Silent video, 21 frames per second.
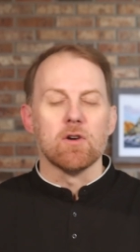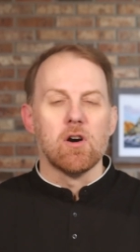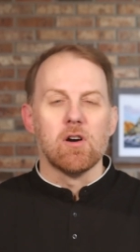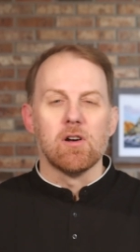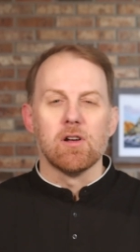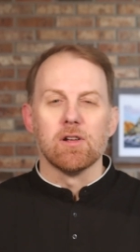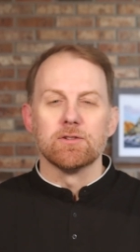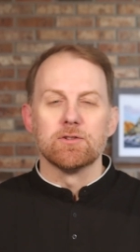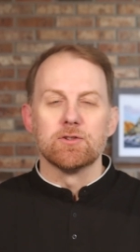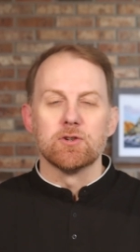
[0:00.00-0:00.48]

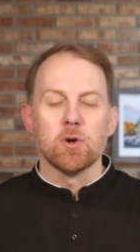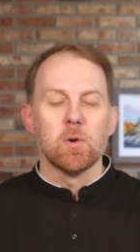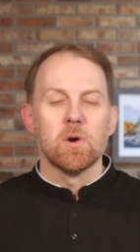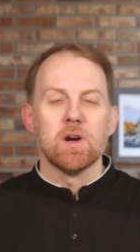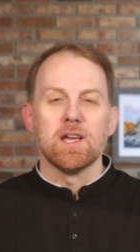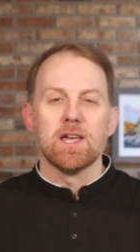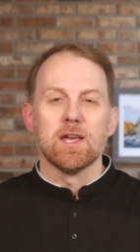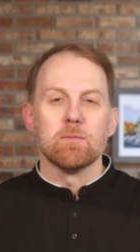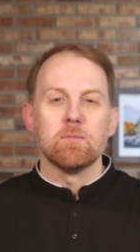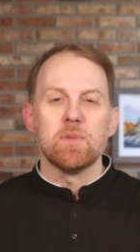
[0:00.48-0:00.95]
all
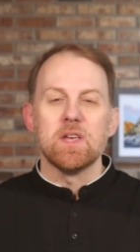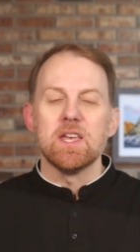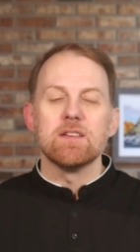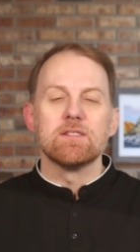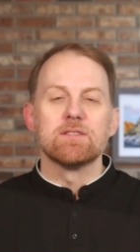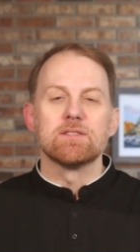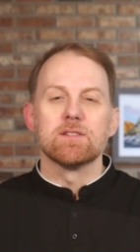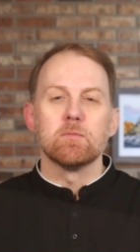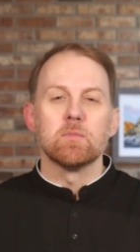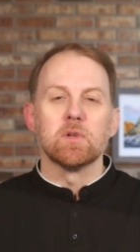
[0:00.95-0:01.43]
joy and
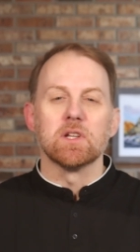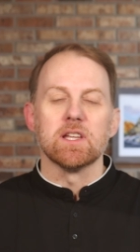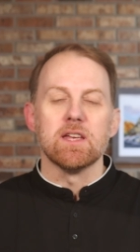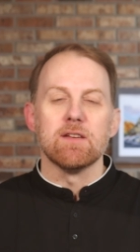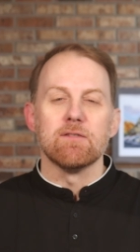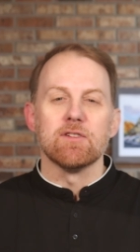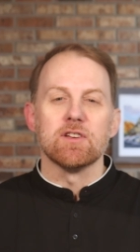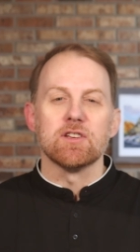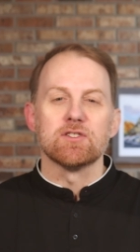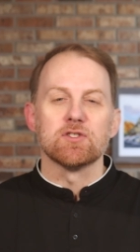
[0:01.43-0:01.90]
peace in
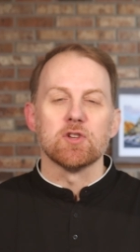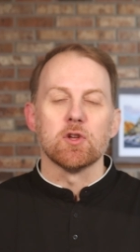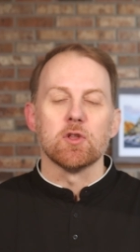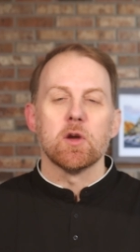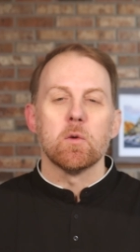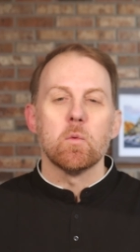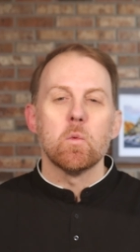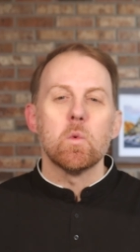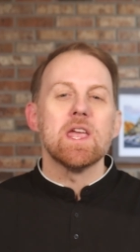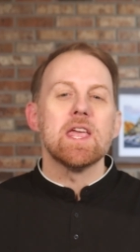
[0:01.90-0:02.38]
believing so
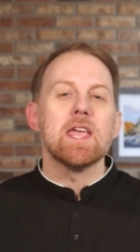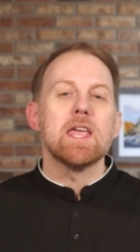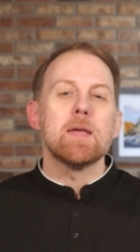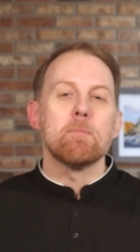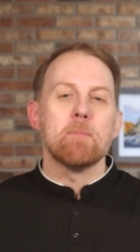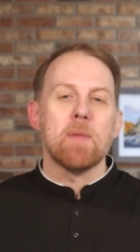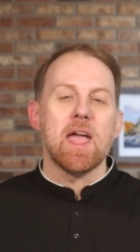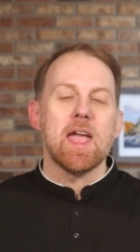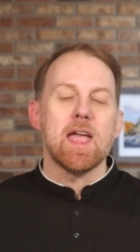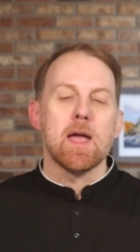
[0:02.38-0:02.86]
that we
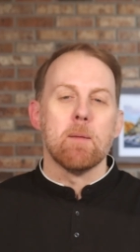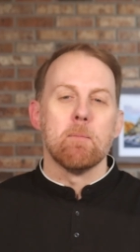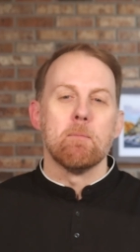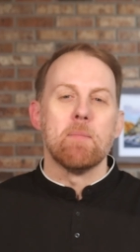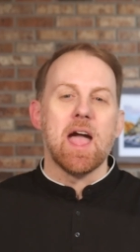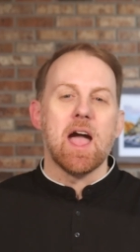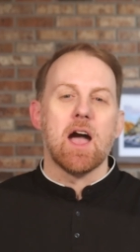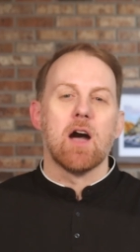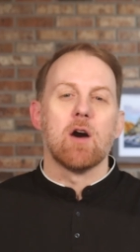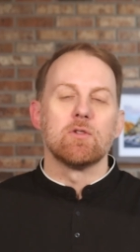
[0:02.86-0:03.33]
may
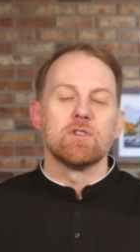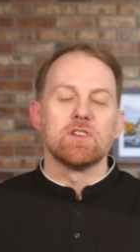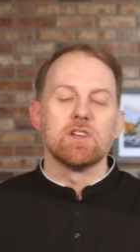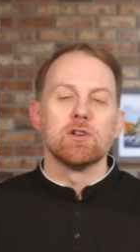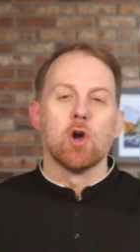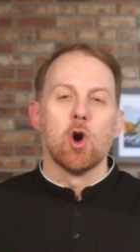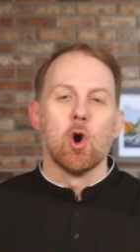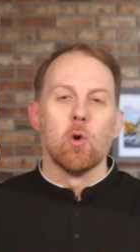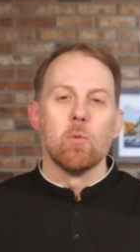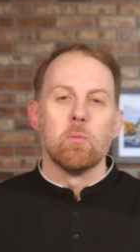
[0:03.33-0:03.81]
abound
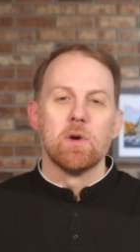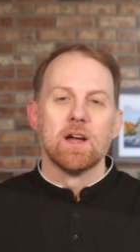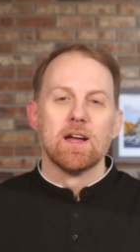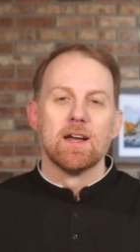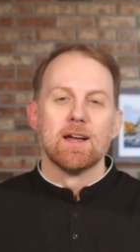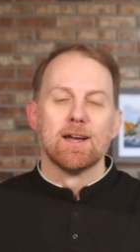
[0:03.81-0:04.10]
in hope